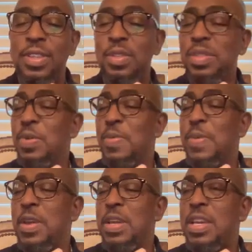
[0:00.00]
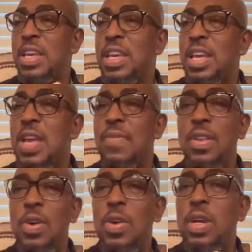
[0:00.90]
You see what I mean? If
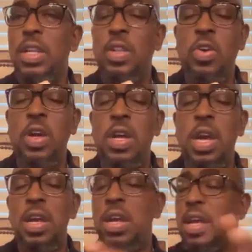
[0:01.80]
the Lord, the Lord,